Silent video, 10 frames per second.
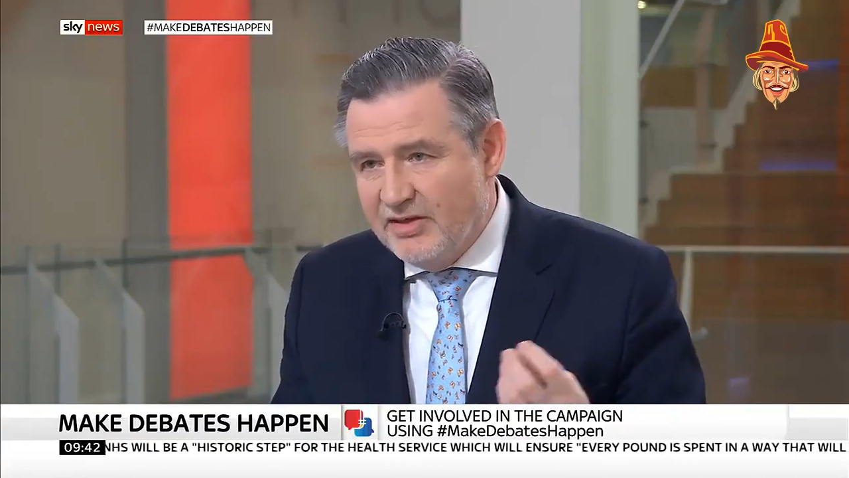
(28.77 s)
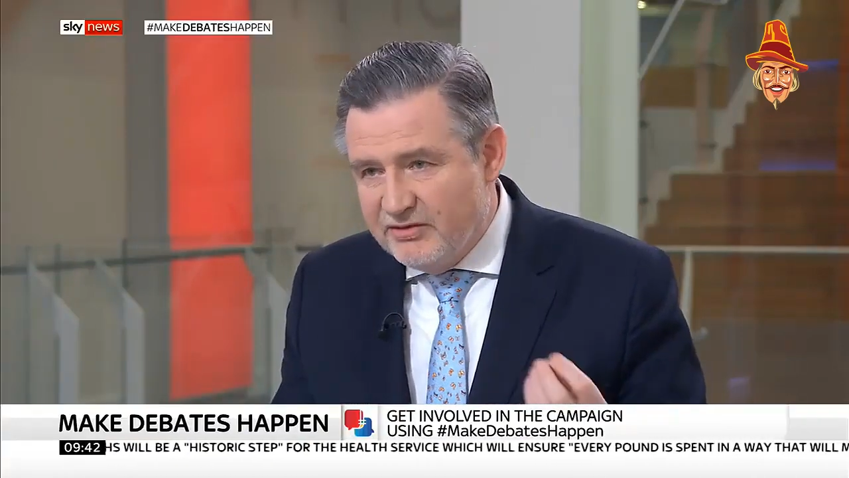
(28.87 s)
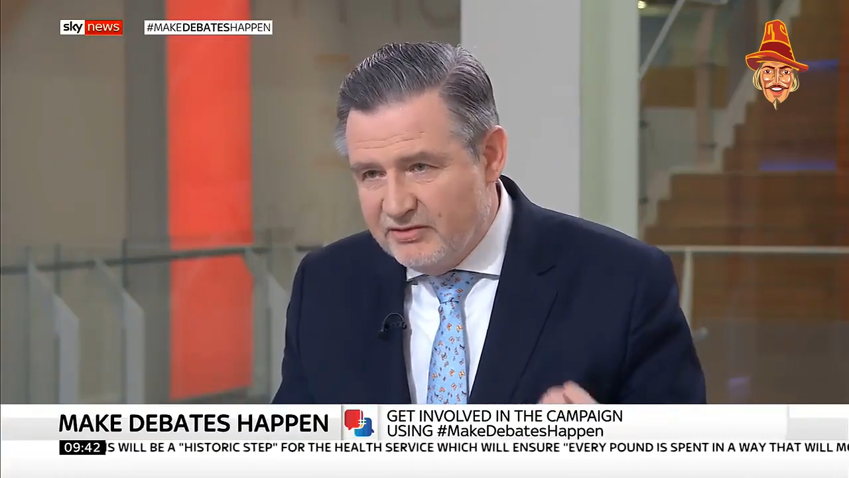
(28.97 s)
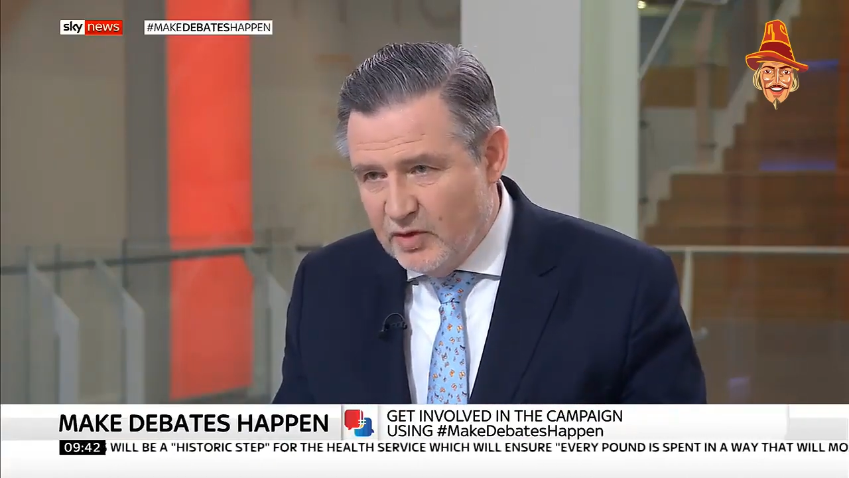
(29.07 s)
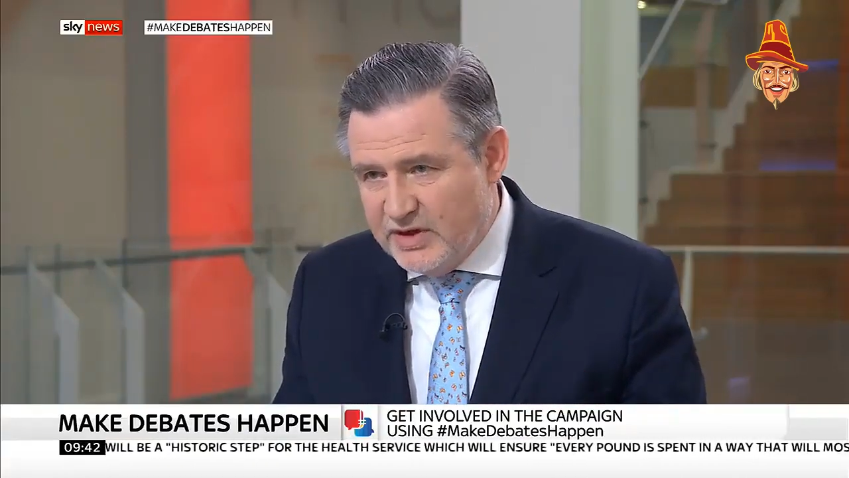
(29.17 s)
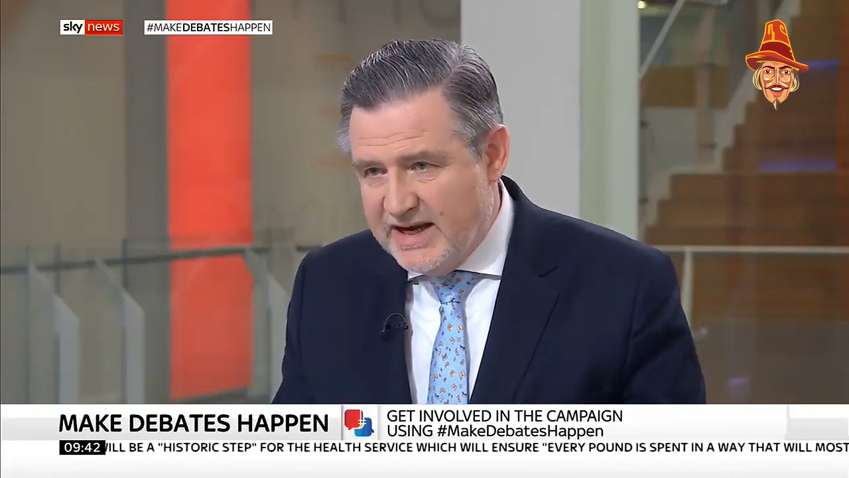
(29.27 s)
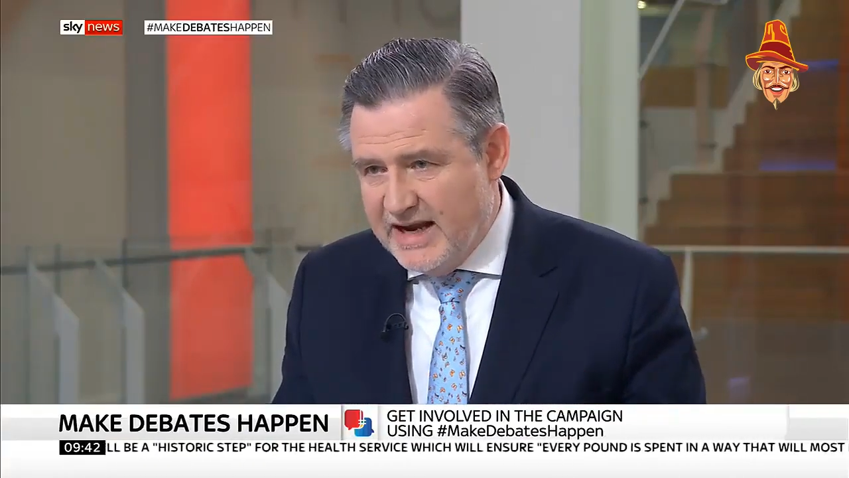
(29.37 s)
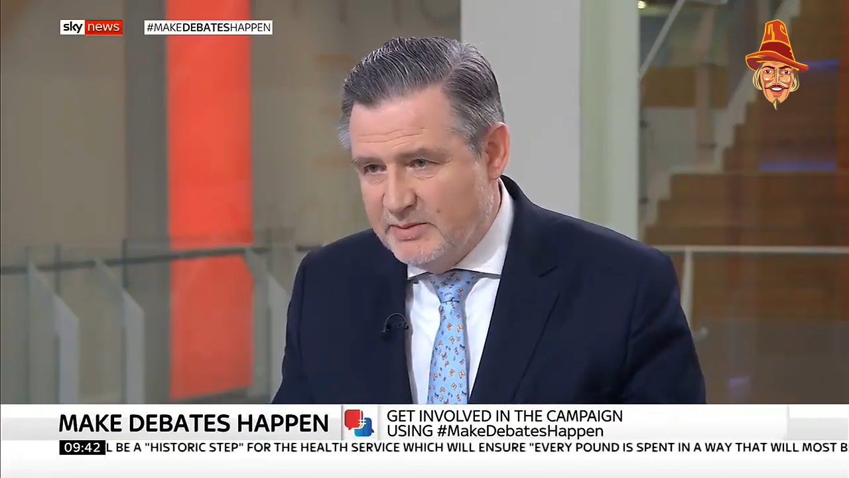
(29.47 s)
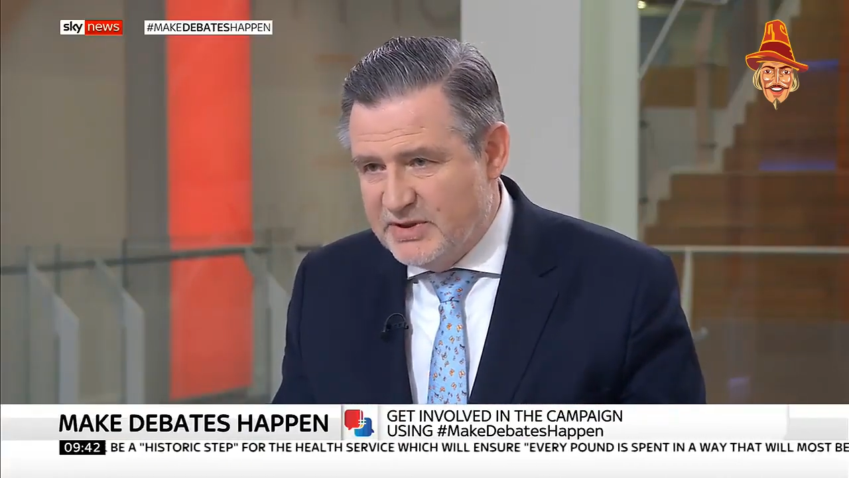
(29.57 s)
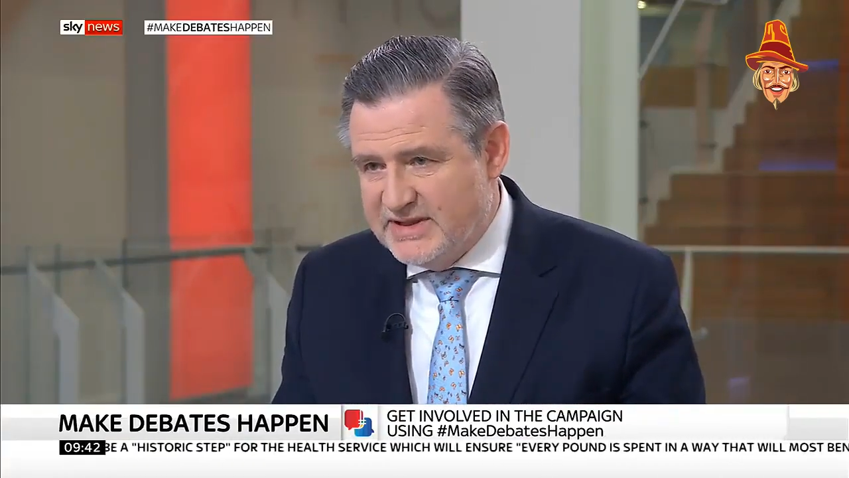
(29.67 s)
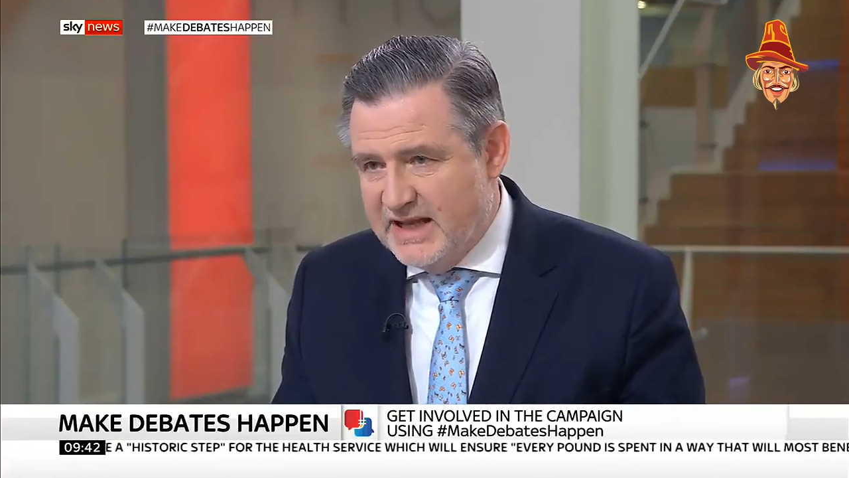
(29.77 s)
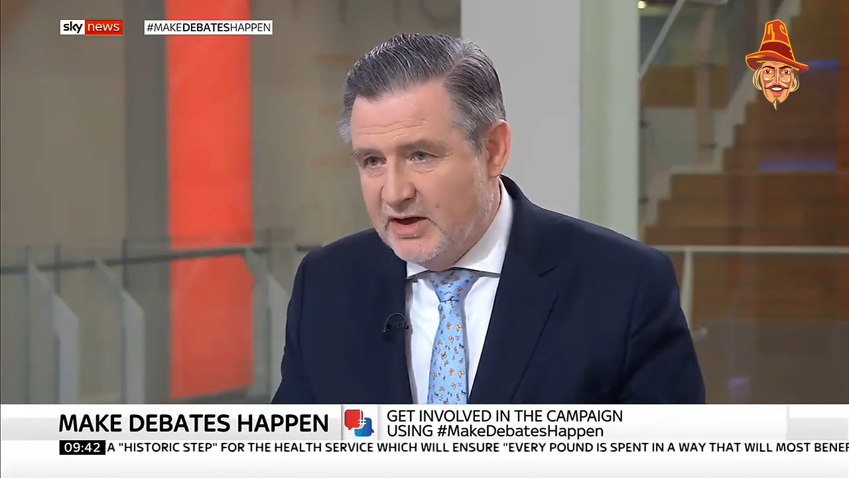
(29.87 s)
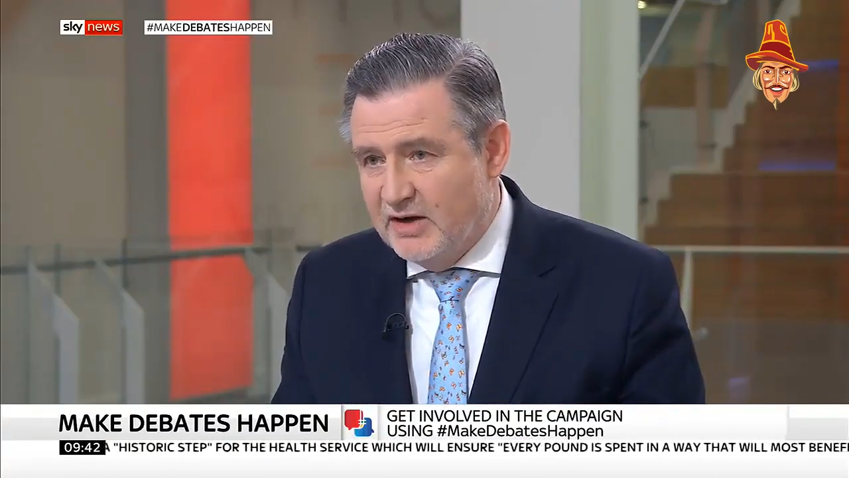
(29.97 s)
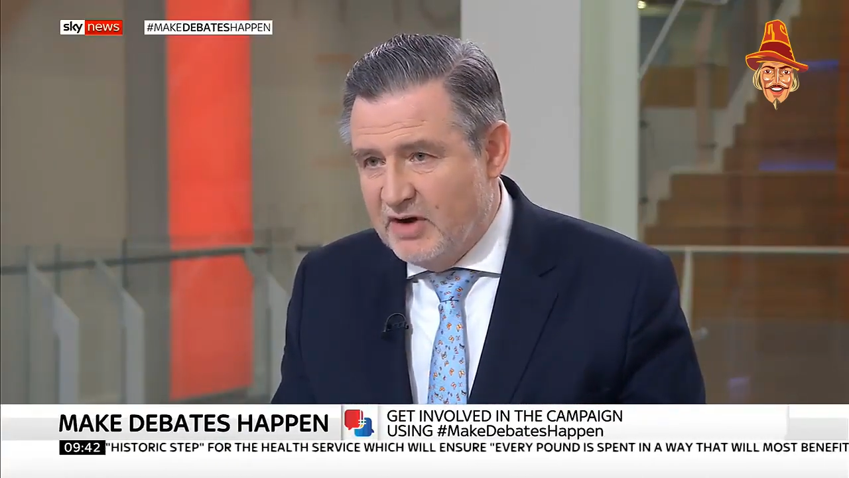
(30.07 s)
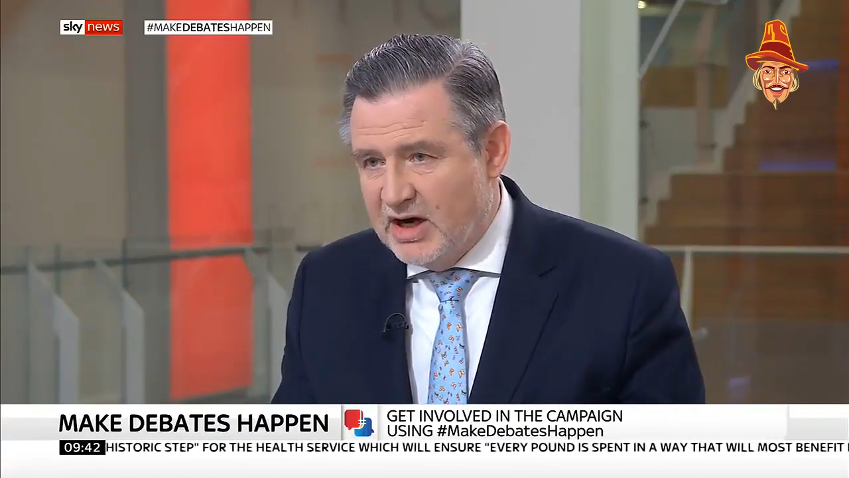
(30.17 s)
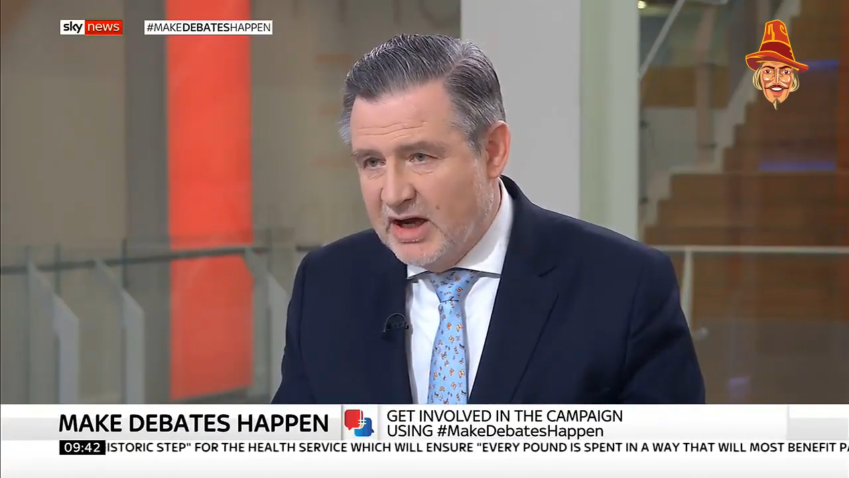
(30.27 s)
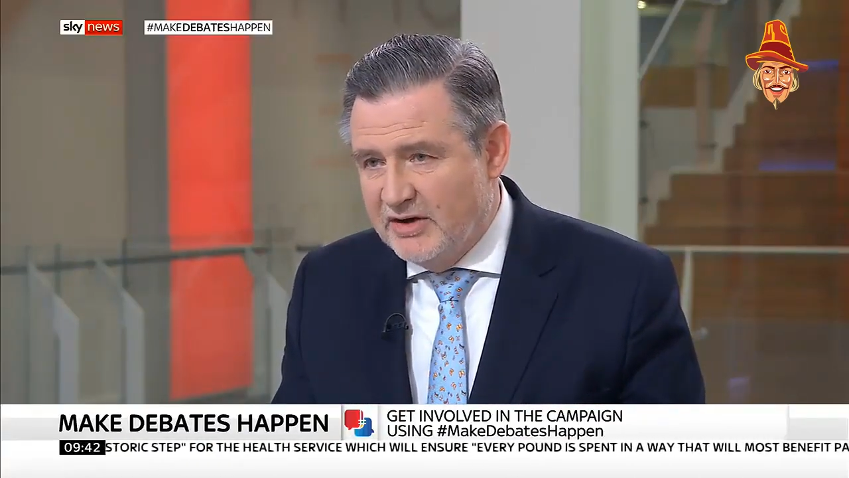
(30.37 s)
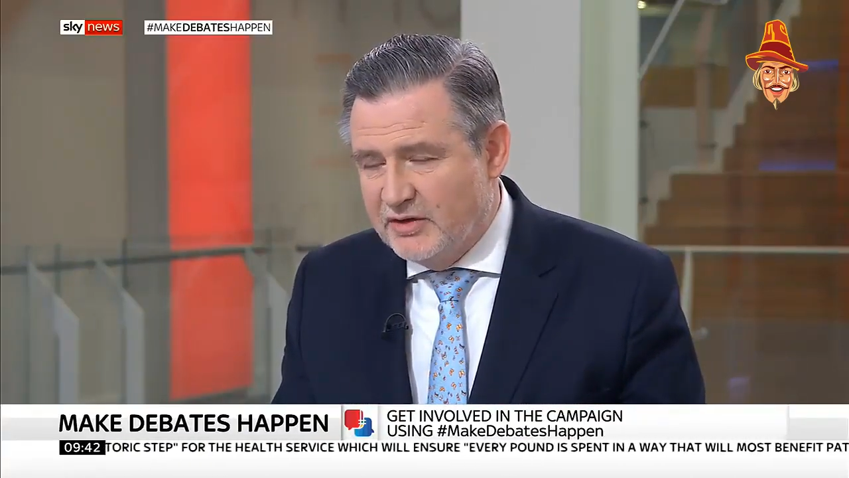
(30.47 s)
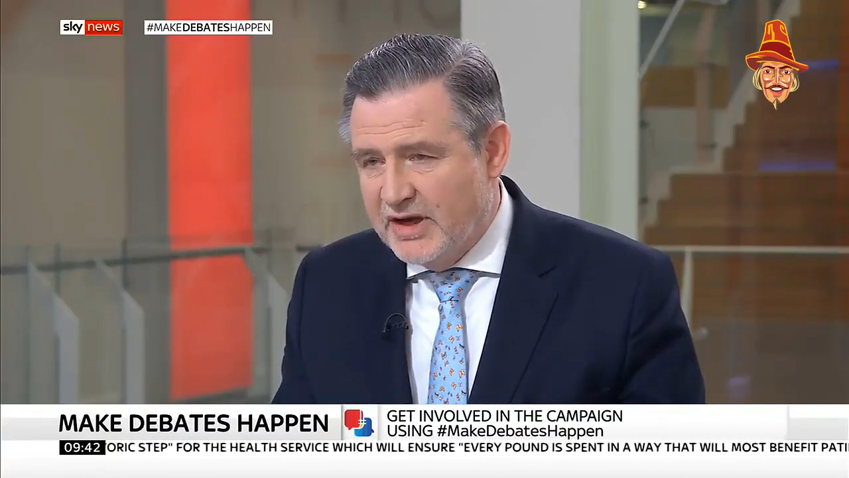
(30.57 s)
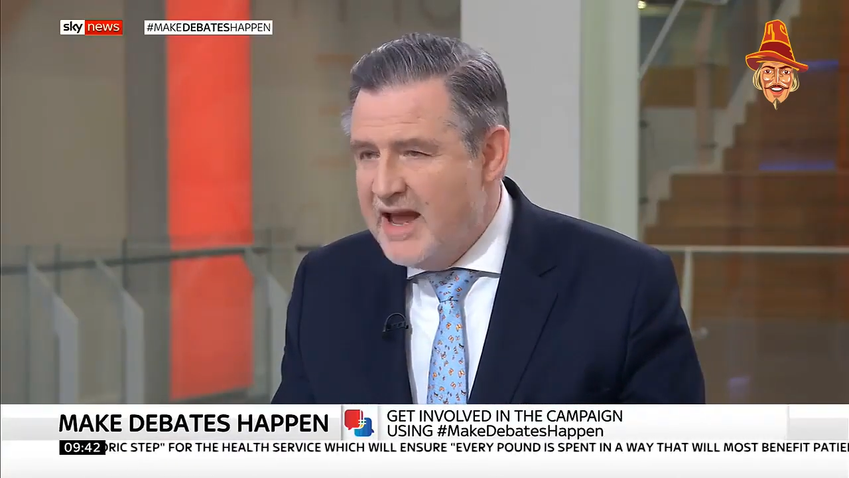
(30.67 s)
and the 48% of our
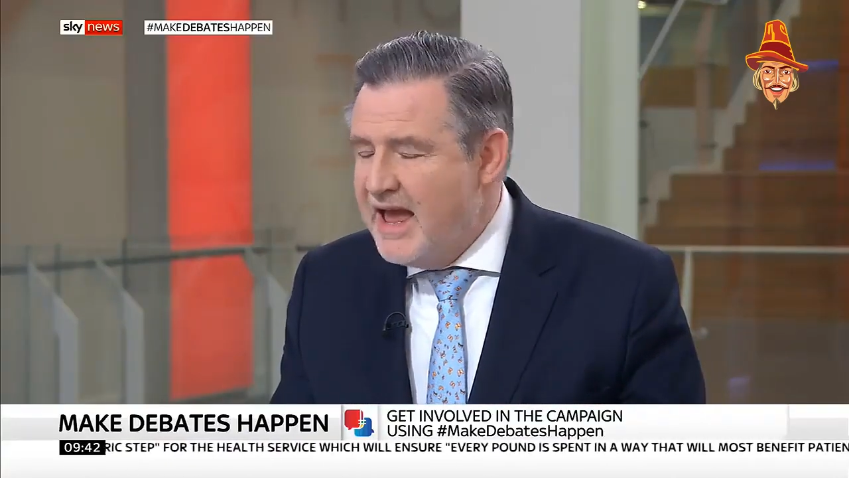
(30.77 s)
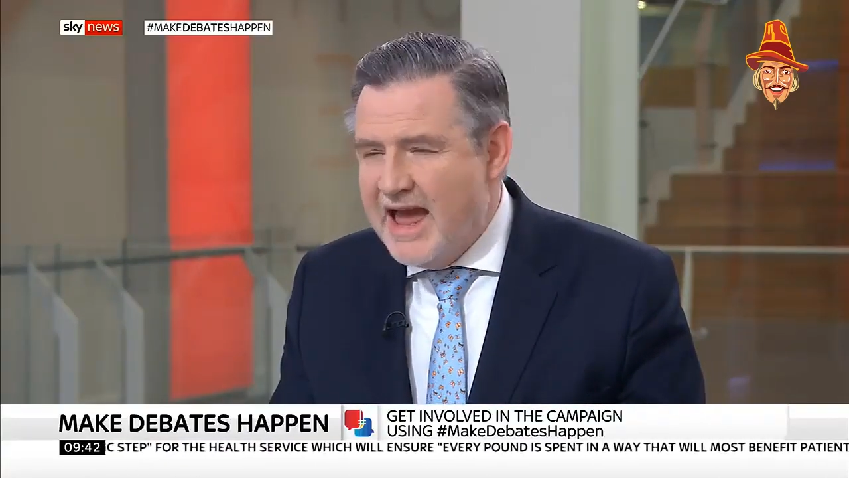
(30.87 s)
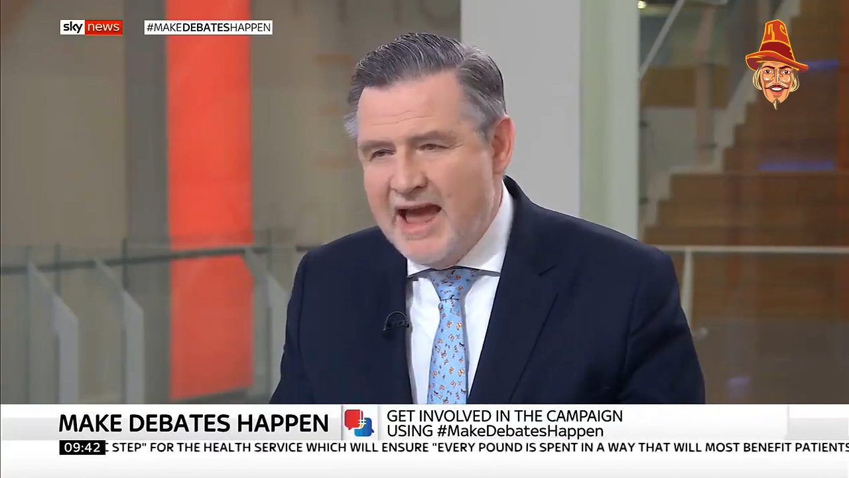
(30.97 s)
country.